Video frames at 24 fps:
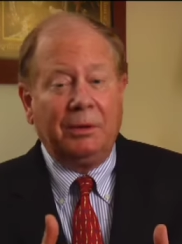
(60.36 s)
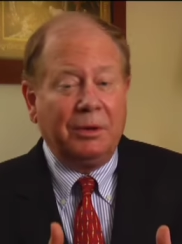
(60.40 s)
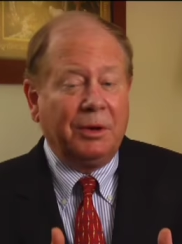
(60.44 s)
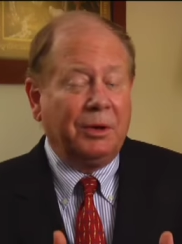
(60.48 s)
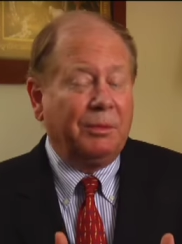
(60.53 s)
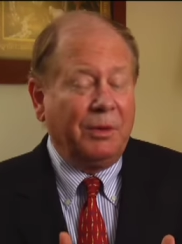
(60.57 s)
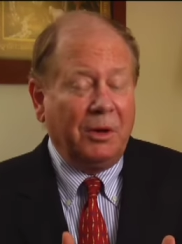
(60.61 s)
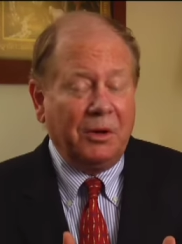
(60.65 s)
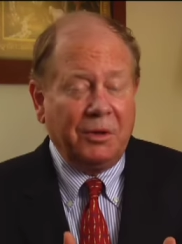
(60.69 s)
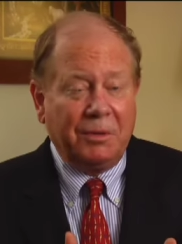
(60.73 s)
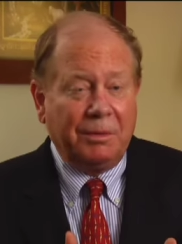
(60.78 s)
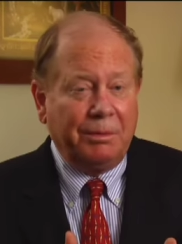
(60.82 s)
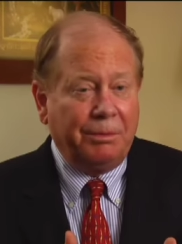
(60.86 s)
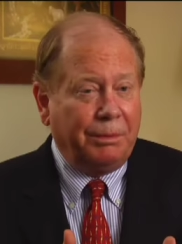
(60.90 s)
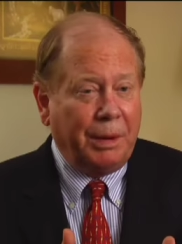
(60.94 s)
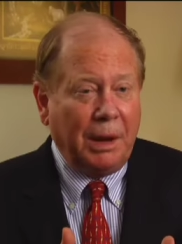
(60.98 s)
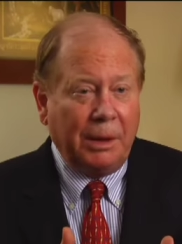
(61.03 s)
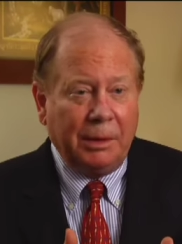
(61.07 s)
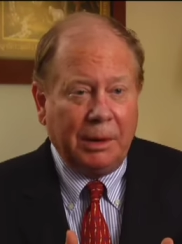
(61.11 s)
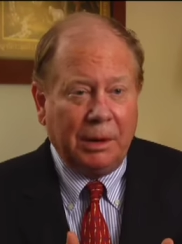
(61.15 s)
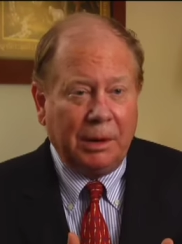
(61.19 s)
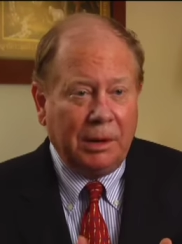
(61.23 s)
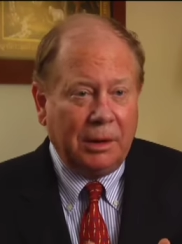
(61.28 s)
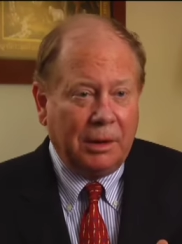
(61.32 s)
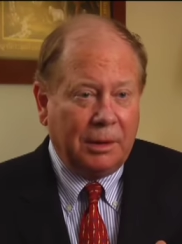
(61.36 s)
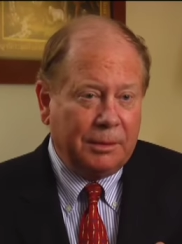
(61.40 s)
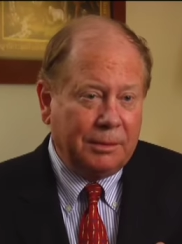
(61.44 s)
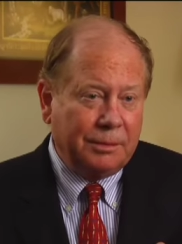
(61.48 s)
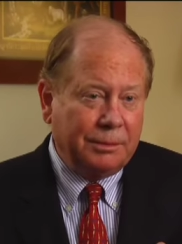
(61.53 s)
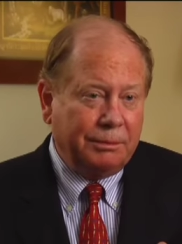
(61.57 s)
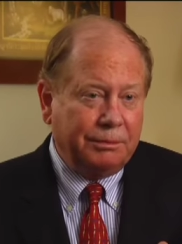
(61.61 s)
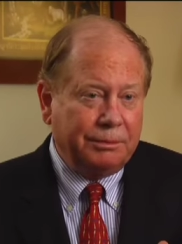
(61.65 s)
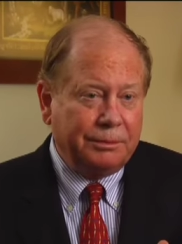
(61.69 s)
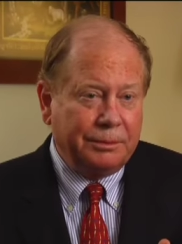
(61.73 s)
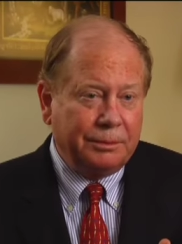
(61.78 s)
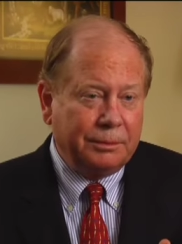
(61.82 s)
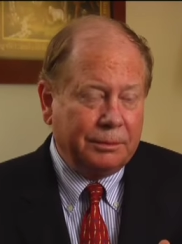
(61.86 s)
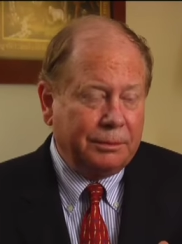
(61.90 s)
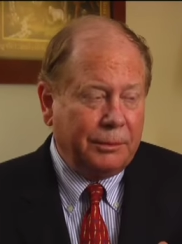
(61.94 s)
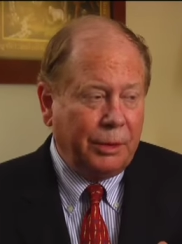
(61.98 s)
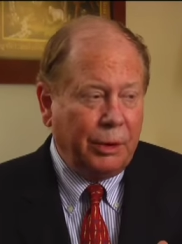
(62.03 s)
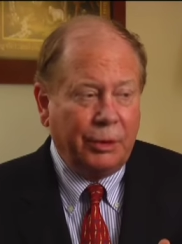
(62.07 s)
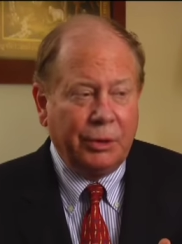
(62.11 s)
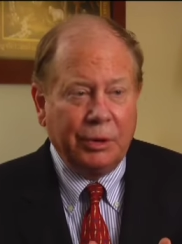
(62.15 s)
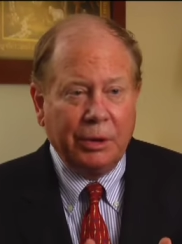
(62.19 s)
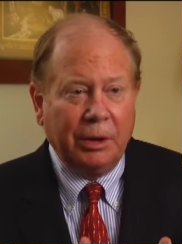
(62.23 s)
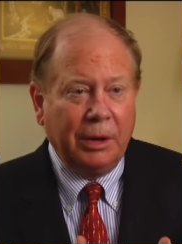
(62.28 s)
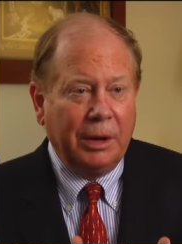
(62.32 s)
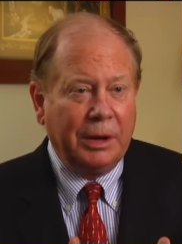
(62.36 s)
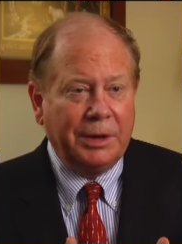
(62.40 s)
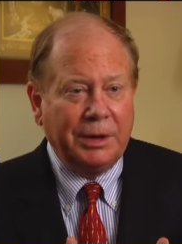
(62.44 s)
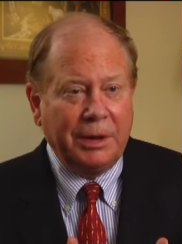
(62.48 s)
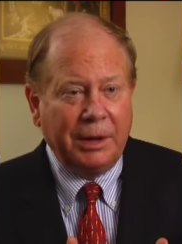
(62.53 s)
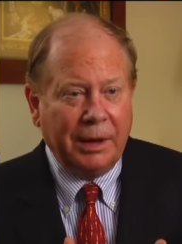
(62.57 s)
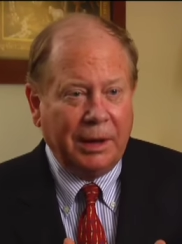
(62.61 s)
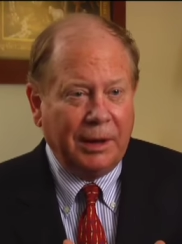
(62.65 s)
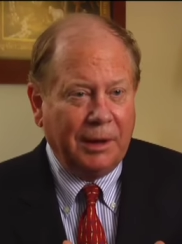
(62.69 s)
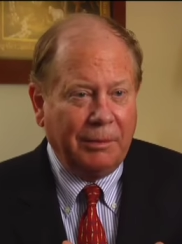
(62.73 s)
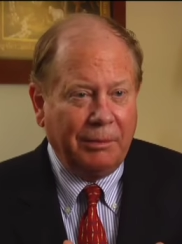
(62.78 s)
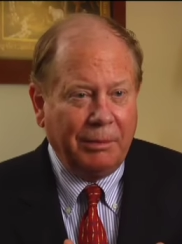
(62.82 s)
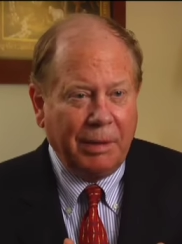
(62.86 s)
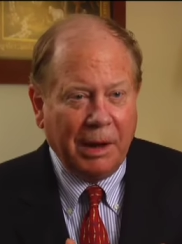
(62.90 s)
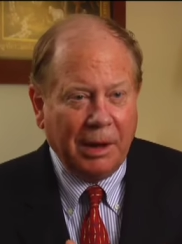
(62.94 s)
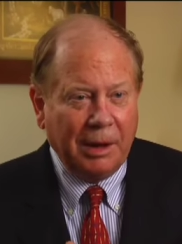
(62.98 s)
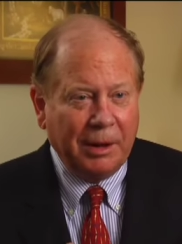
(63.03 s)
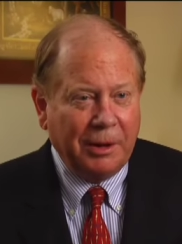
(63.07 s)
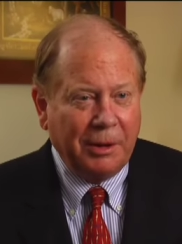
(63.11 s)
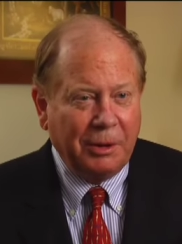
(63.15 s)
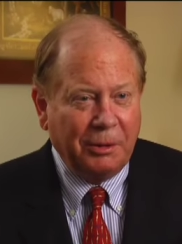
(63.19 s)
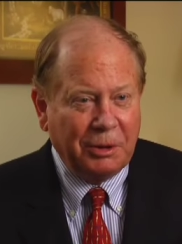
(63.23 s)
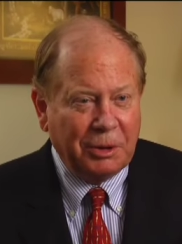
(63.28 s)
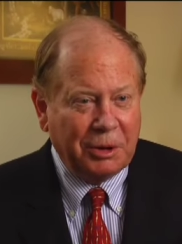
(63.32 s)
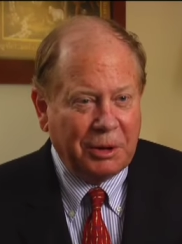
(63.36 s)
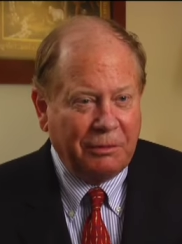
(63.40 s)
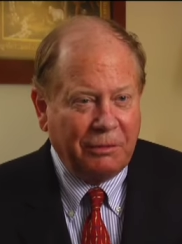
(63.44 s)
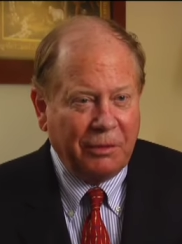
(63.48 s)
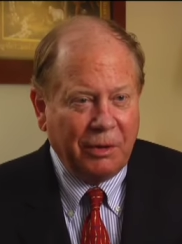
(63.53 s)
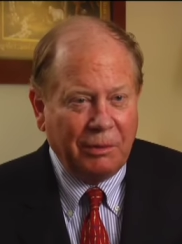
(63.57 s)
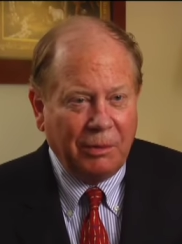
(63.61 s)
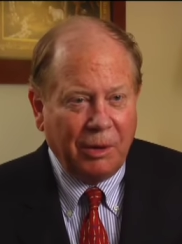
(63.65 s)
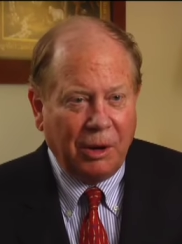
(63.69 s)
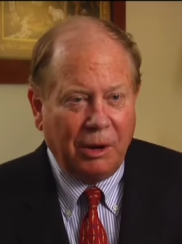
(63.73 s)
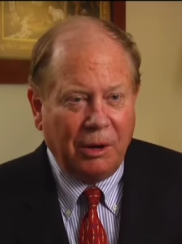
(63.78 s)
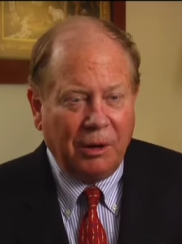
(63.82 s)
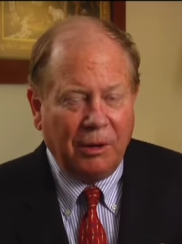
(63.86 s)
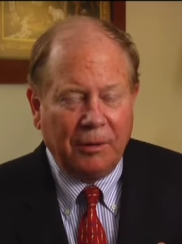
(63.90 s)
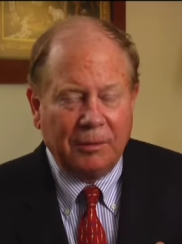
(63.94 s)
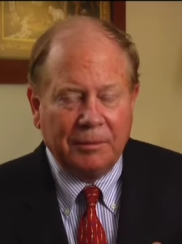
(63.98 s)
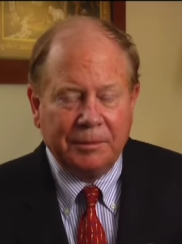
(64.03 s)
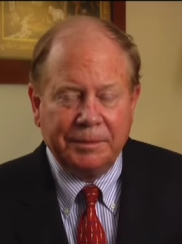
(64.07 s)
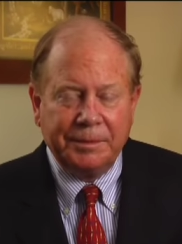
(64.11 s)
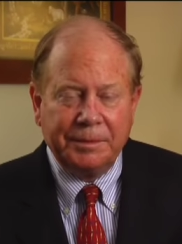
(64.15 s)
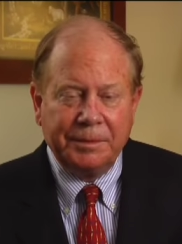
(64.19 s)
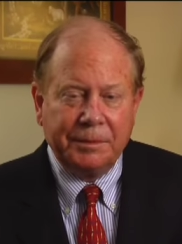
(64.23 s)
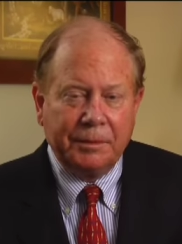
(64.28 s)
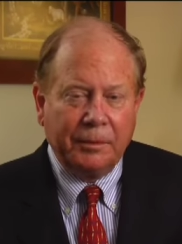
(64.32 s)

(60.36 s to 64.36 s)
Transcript: who's the most um, pugilistic and bellicose of them all.